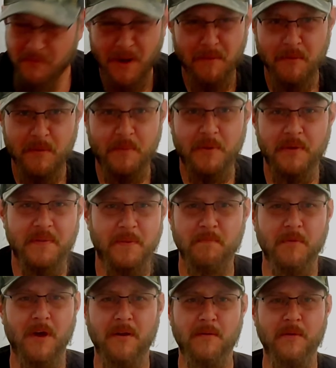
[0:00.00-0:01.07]
probably put
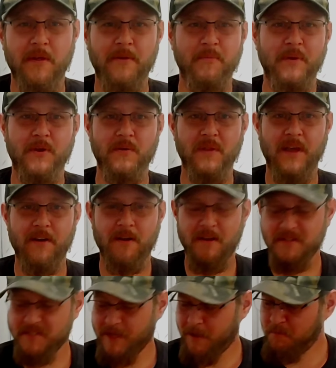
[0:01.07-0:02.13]
on another build later on
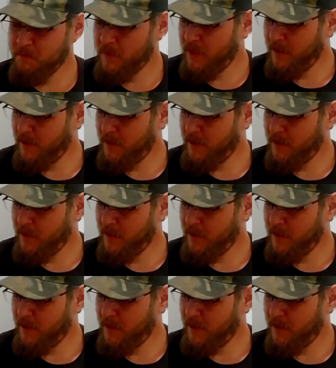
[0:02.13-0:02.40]
in time.